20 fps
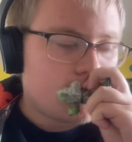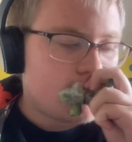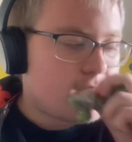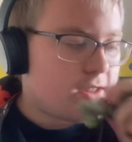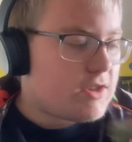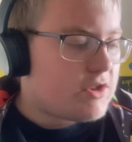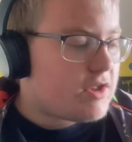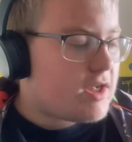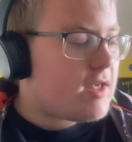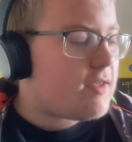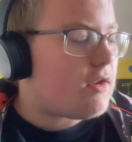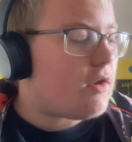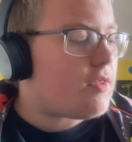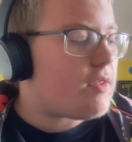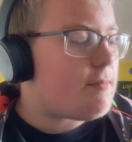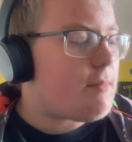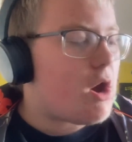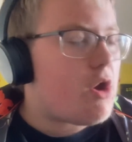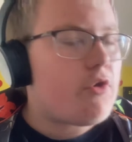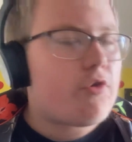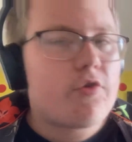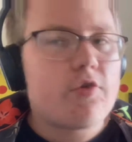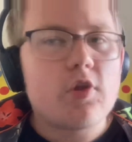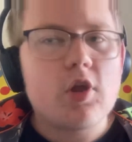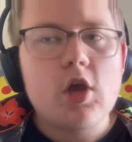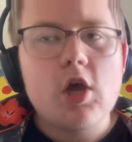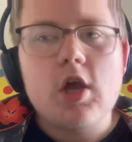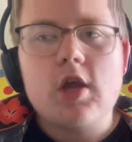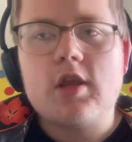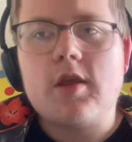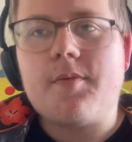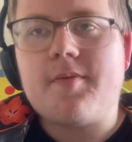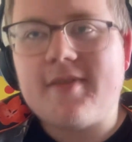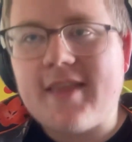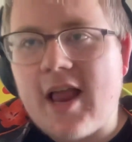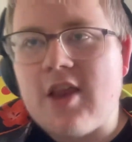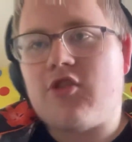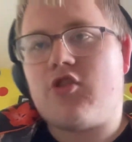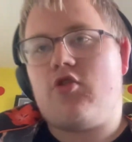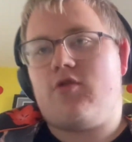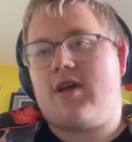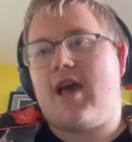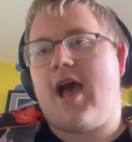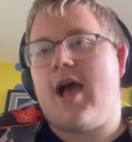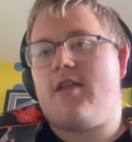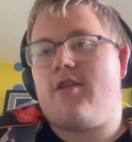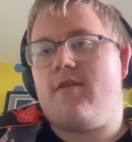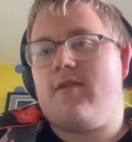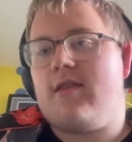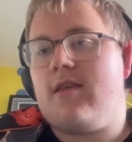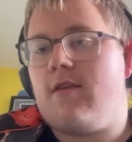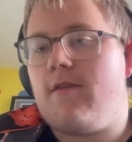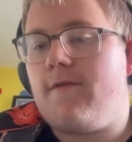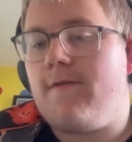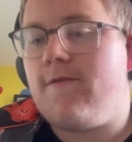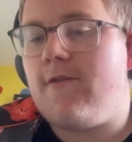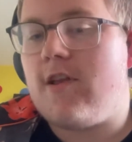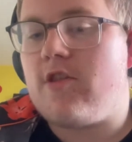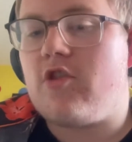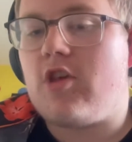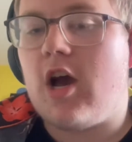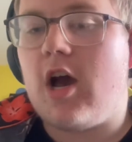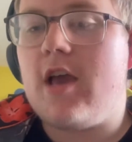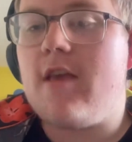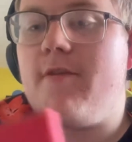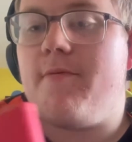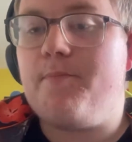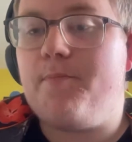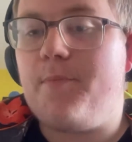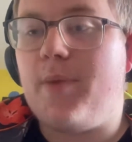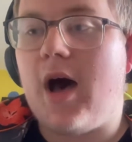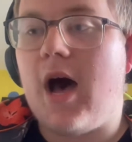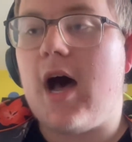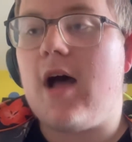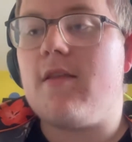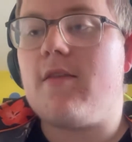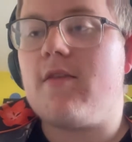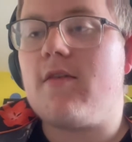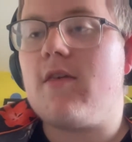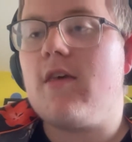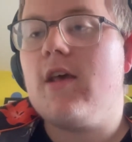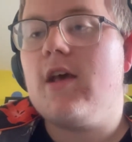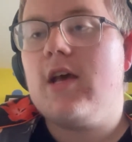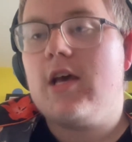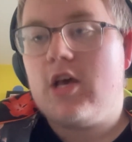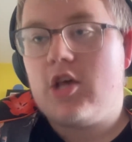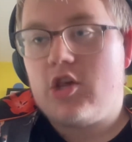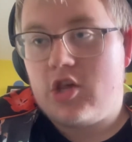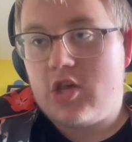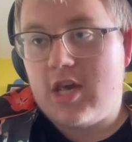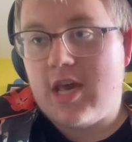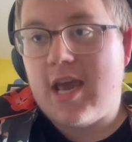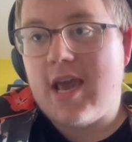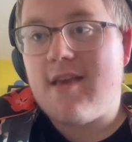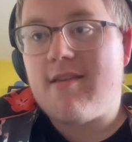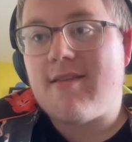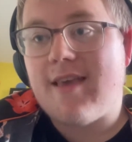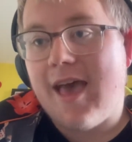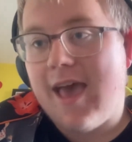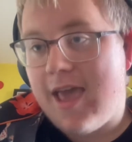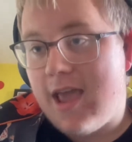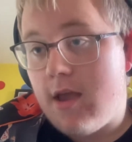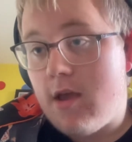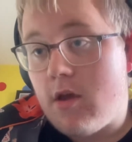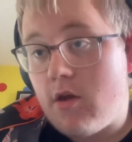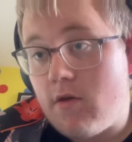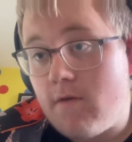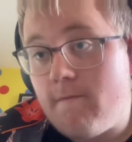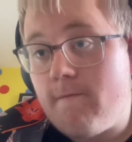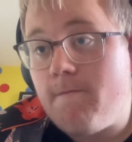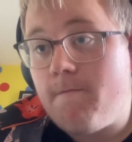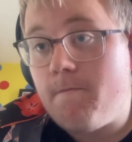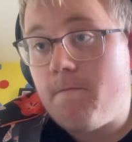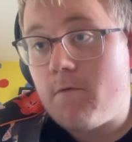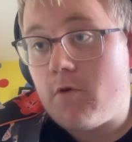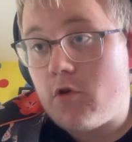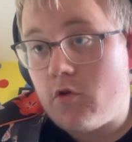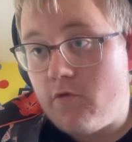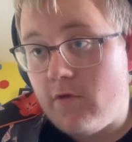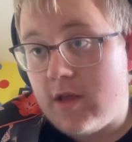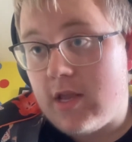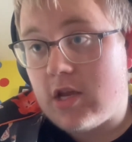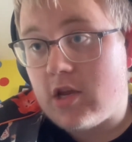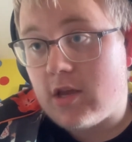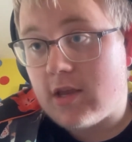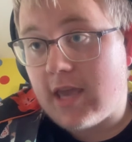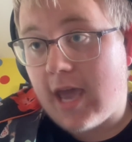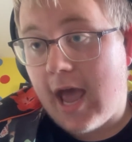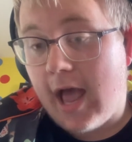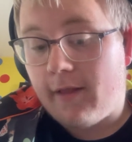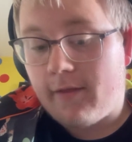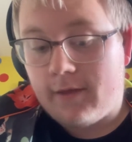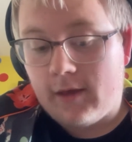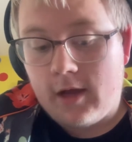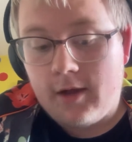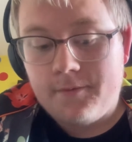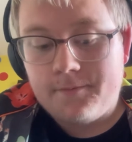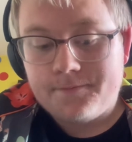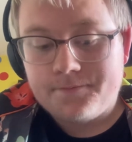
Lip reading: she's not the most substantial character in this franchise, but she is a really good character.